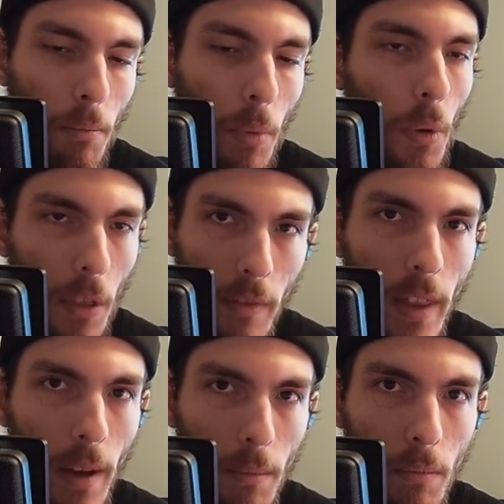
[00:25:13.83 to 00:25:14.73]
both of
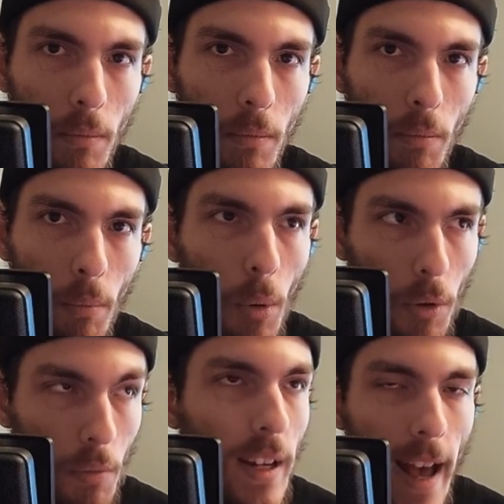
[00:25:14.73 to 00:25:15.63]
them
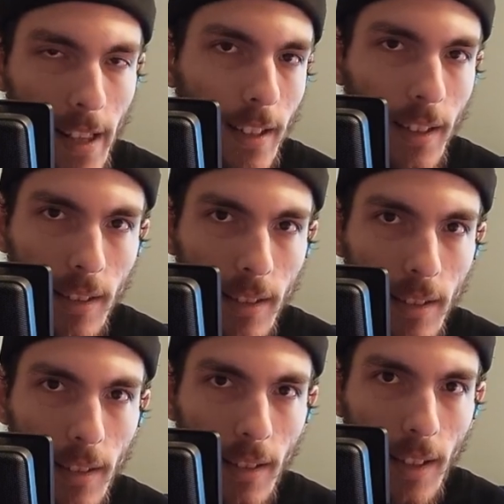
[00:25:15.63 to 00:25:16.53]
both
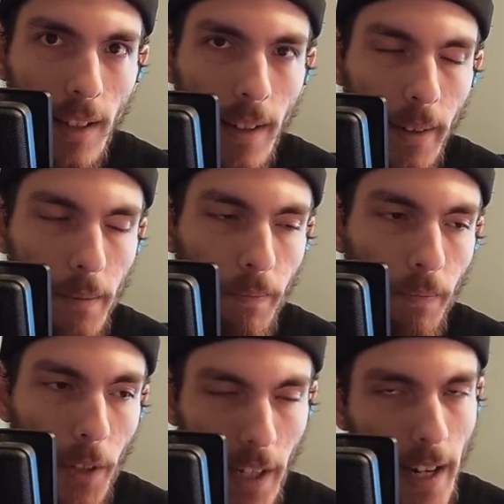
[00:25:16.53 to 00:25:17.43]
realities you know
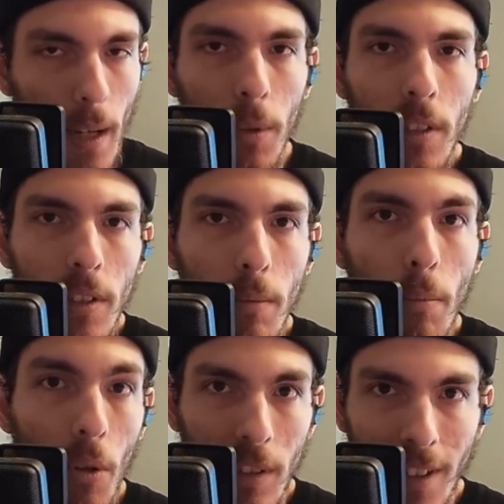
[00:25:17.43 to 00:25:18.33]
they're kind of able to see
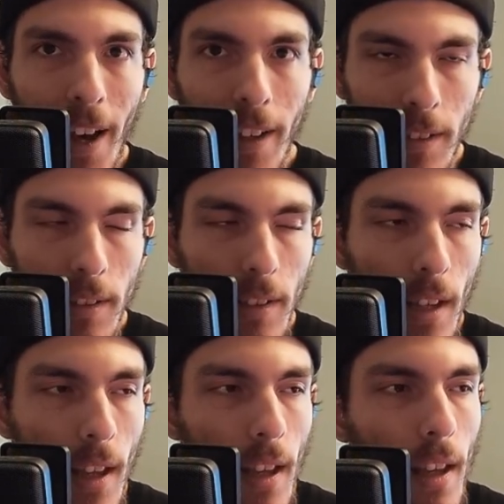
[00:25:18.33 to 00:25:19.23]
both sides
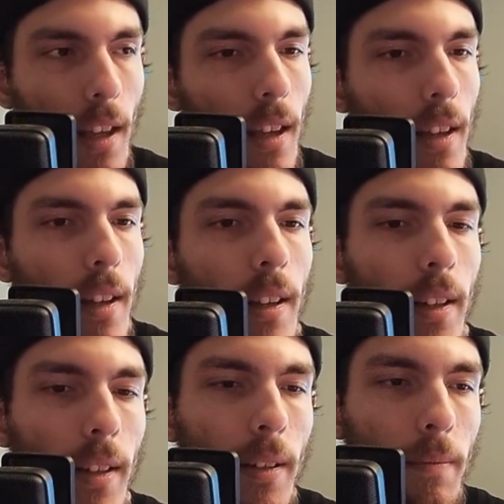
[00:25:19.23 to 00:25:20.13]

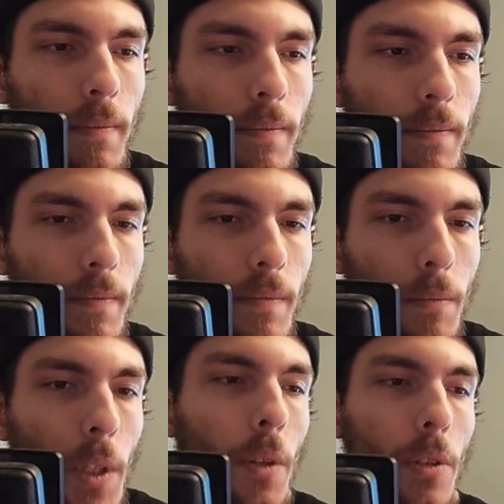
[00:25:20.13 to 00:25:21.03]
um
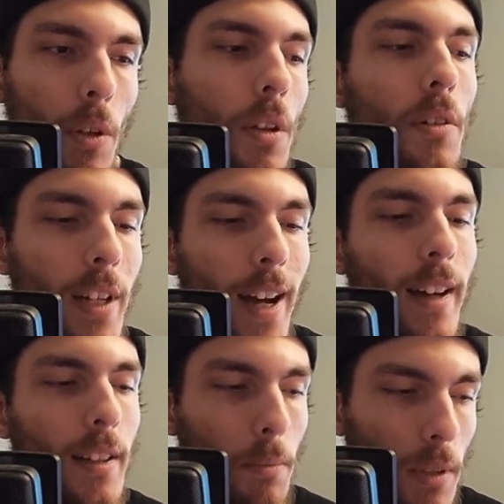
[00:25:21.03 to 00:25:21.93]
you know so they're
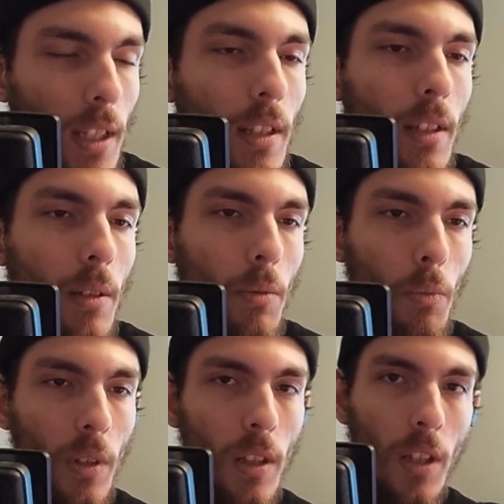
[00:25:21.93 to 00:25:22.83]
not completely
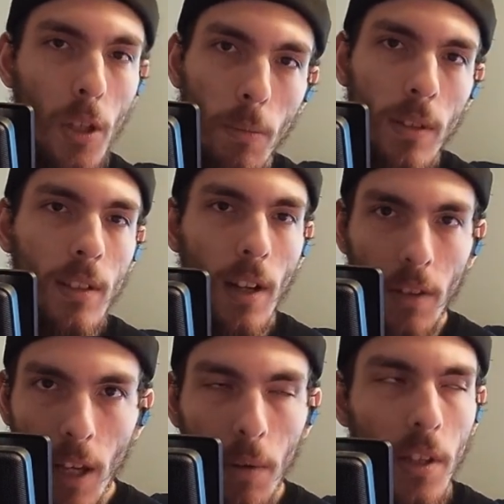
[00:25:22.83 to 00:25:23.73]
with the humans and how
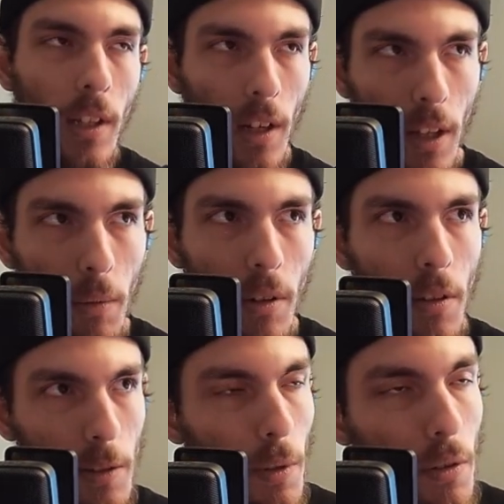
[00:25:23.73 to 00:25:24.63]
they would think and how they would do
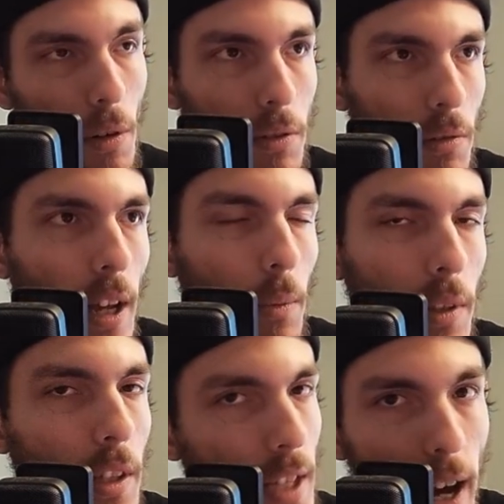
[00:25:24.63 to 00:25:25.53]
things but they're also not
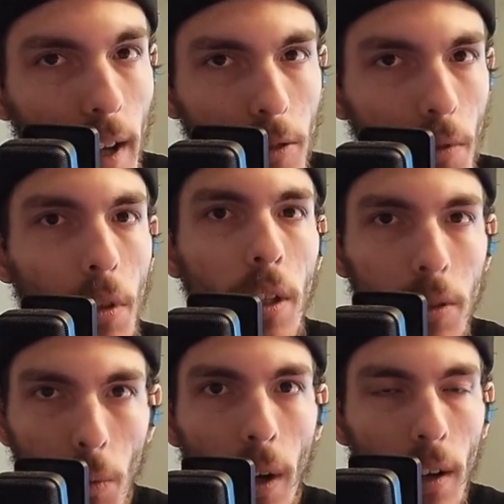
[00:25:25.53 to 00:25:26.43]
with the gods fully
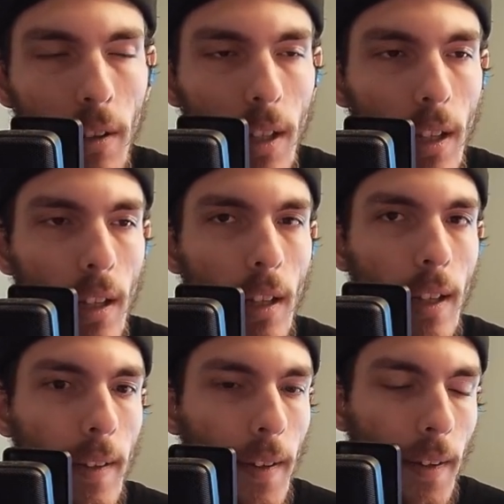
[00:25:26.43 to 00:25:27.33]
as well
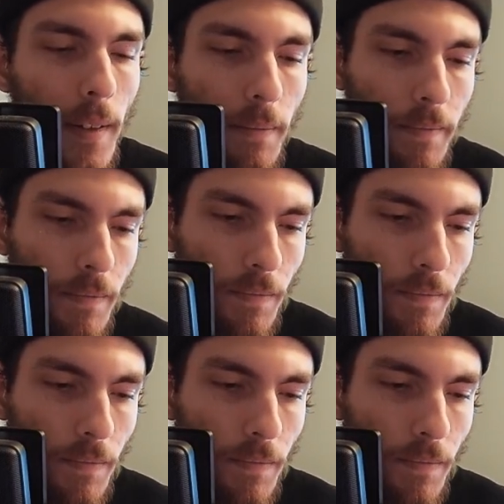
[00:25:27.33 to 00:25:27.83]
um